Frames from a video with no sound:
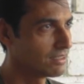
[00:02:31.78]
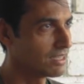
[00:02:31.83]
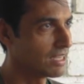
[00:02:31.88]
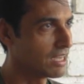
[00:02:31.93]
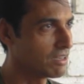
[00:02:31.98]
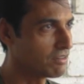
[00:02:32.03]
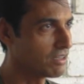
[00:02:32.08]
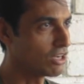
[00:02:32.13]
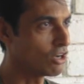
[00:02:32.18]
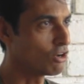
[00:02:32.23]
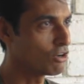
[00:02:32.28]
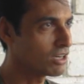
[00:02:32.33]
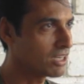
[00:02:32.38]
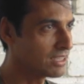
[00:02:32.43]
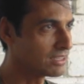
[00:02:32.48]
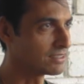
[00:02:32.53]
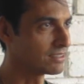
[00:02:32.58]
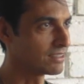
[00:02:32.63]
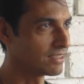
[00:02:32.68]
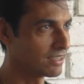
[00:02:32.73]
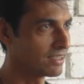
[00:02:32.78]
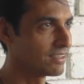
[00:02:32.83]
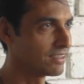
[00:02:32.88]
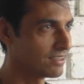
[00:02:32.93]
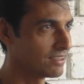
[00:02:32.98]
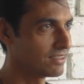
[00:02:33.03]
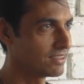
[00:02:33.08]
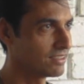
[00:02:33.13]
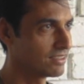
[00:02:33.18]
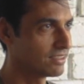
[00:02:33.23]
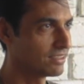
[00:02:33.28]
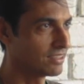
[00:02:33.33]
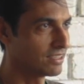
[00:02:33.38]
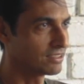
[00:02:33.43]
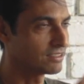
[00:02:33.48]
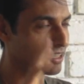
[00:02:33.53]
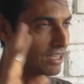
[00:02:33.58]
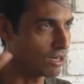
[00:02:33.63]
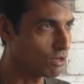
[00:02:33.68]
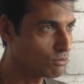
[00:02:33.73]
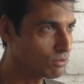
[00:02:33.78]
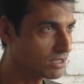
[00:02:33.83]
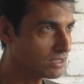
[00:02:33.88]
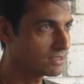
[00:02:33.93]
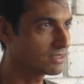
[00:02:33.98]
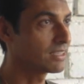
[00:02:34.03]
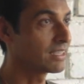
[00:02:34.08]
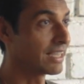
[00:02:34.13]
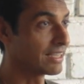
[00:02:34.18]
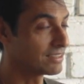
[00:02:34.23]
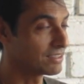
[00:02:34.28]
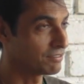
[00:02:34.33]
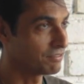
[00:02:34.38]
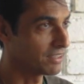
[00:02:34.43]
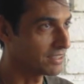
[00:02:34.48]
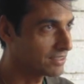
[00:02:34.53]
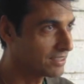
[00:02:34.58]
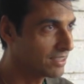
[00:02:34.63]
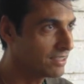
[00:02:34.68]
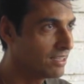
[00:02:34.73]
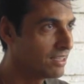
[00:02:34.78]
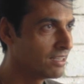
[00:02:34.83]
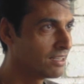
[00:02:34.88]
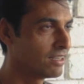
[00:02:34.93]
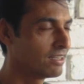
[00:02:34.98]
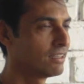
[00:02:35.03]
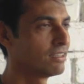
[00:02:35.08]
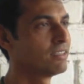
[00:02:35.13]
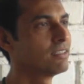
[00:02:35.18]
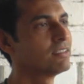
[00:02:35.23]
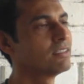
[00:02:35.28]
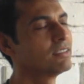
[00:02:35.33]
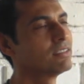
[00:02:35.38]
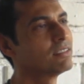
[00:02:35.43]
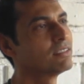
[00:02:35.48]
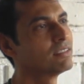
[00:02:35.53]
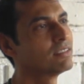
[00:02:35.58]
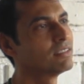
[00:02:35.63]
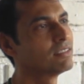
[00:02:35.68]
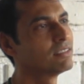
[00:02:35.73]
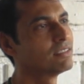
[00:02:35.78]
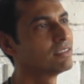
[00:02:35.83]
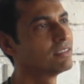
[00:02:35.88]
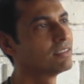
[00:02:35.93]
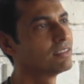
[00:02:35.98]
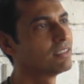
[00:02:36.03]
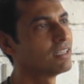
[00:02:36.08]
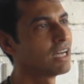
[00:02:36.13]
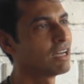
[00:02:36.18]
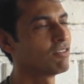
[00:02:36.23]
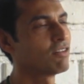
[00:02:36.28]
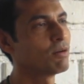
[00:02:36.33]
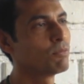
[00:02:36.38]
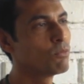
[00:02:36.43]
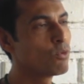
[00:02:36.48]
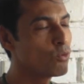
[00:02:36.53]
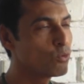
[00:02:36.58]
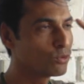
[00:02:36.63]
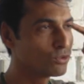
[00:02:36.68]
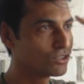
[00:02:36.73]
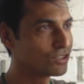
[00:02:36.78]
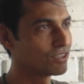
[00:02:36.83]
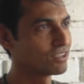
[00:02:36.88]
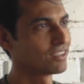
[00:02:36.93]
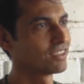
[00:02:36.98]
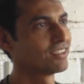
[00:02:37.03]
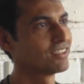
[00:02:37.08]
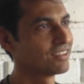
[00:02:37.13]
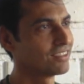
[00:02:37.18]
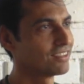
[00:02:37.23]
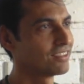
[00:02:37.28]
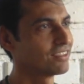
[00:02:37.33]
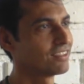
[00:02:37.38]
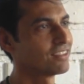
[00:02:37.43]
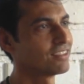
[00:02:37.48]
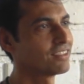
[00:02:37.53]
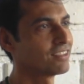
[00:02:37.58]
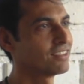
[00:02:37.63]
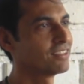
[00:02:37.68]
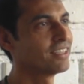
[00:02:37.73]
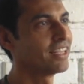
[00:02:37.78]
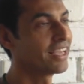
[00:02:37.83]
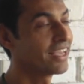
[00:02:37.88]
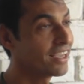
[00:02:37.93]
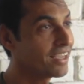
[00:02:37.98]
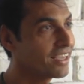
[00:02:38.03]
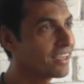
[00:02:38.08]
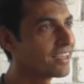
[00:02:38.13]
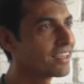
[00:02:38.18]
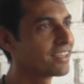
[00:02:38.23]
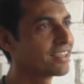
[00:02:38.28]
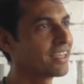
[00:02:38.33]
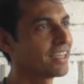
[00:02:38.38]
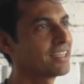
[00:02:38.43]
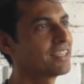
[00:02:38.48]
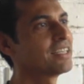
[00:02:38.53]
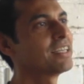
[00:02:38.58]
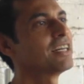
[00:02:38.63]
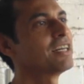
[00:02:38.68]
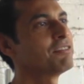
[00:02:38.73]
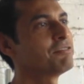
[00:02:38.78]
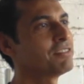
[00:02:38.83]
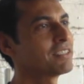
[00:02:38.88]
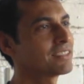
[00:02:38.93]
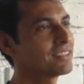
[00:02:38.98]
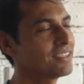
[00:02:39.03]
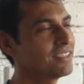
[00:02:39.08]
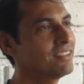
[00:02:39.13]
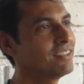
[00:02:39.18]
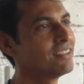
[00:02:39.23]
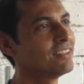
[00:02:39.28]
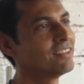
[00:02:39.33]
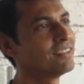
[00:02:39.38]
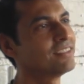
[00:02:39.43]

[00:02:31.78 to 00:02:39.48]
our auras it's around us gets affected our moods they get affected